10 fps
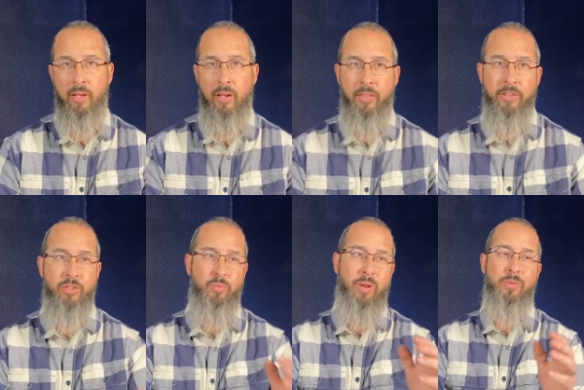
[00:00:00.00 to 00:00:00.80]
And this is
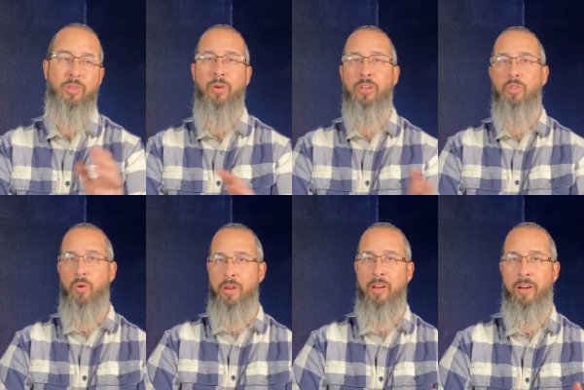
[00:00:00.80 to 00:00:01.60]
what I was going
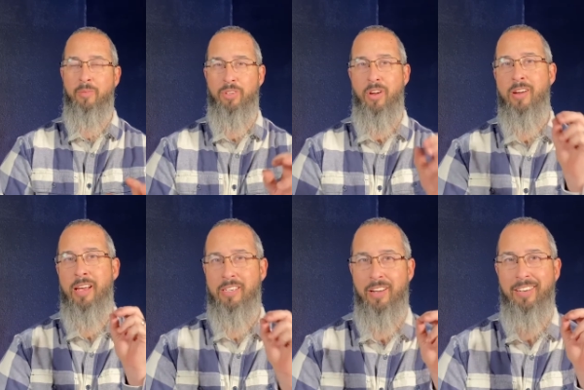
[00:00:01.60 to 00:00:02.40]
toward here. And I'm sorry I
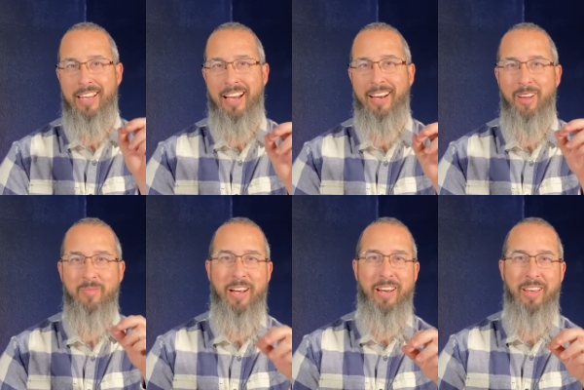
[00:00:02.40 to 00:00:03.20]
got tongue tied a
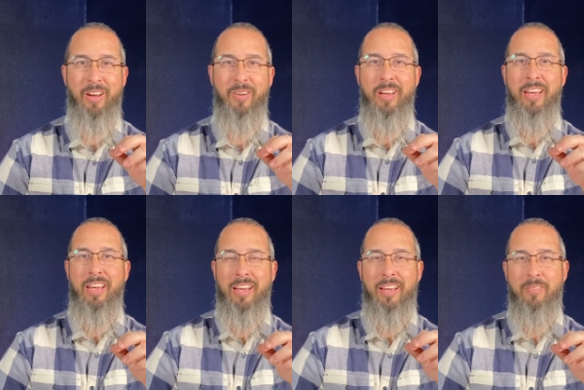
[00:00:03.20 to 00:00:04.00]
minute ago.
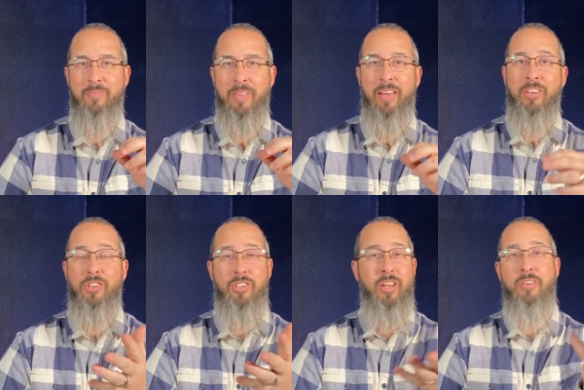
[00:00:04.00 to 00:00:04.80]
Um,
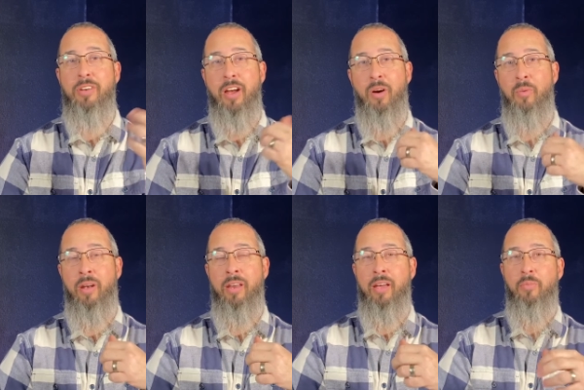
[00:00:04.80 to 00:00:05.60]
just so you know,
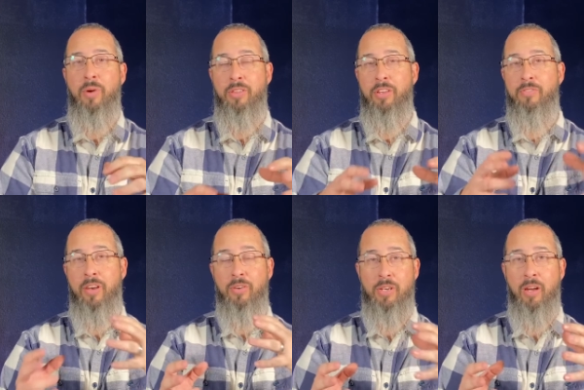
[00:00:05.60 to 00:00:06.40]
when we do these
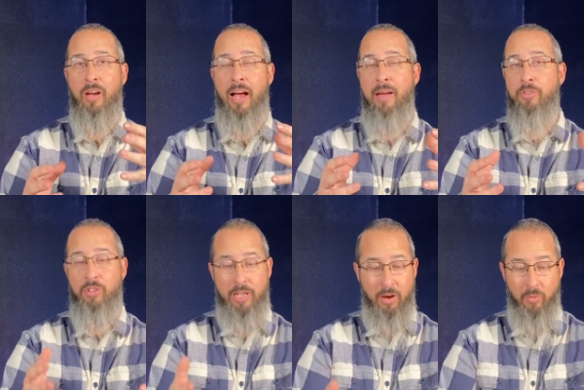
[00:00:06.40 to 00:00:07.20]
videos here, I'm
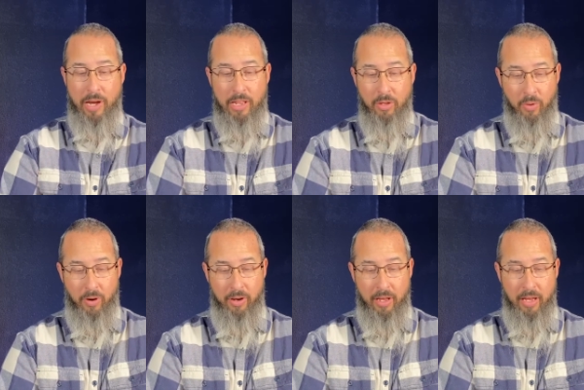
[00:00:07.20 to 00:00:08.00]
just kind of reading the
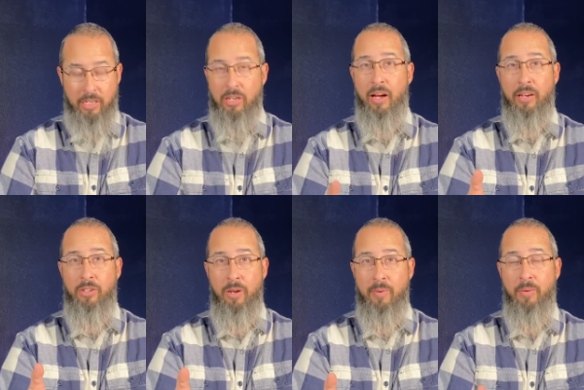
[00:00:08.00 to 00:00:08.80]
word and talking
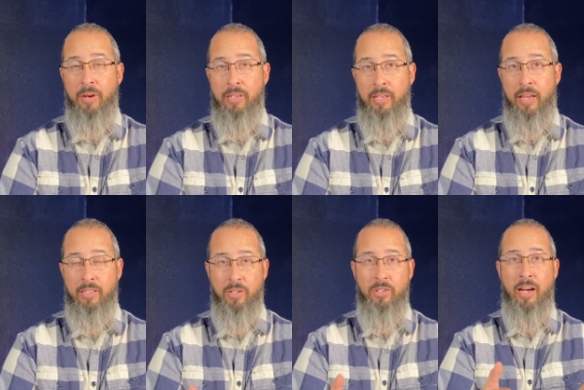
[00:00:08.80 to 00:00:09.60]
to you about what it says.
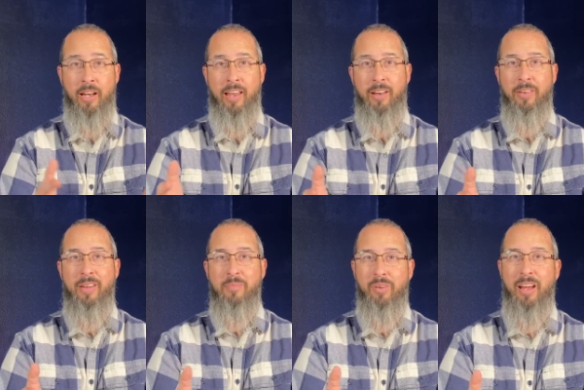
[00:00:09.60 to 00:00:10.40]
There's not a lot of
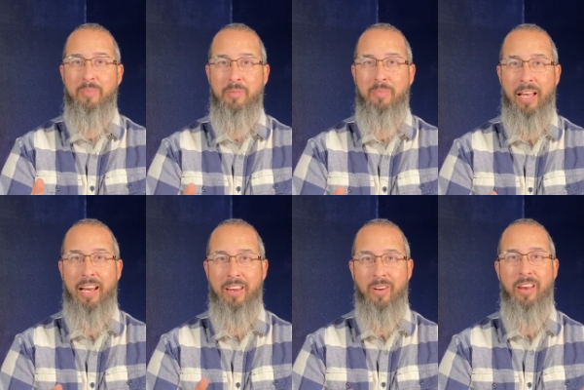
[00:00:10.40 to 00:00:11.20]
prep and
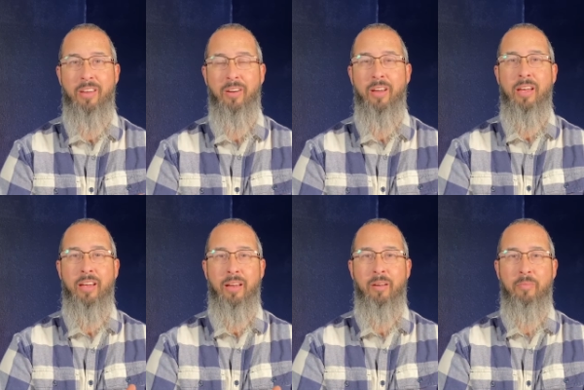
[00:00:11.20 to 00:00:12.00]
planning right here.
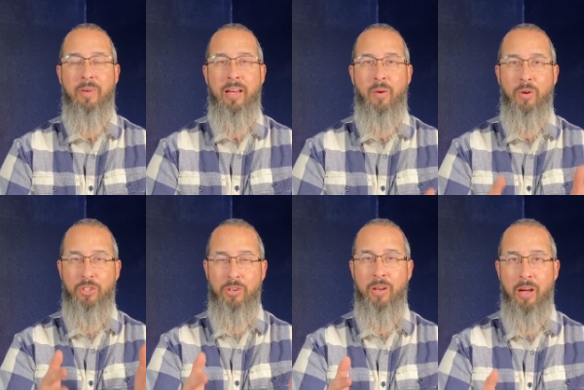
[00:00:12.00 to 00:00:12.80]
Um, I want
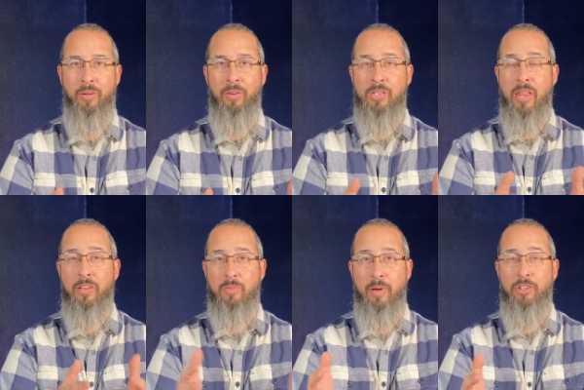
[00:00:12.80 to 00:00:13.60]
you to know there's nothing
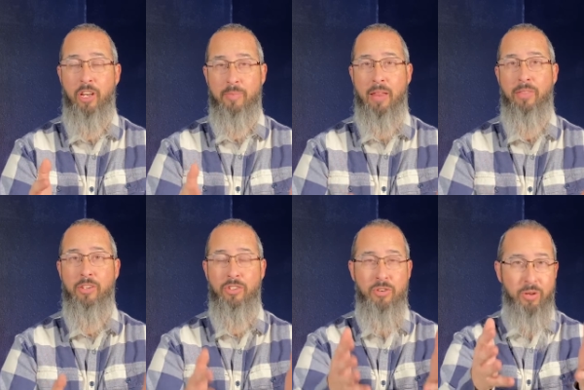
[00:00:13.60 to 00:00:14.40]
special about
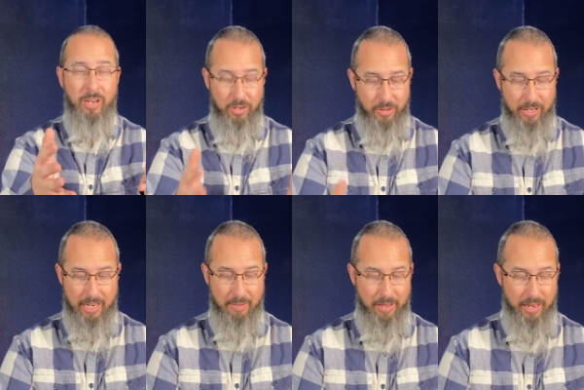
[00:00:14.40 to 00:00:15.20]
this. You can do these
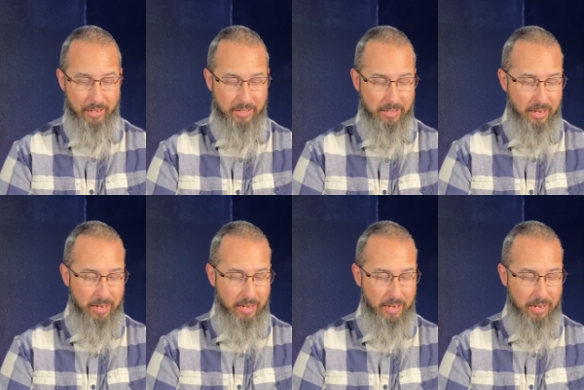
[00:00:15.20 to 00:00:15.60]
same things.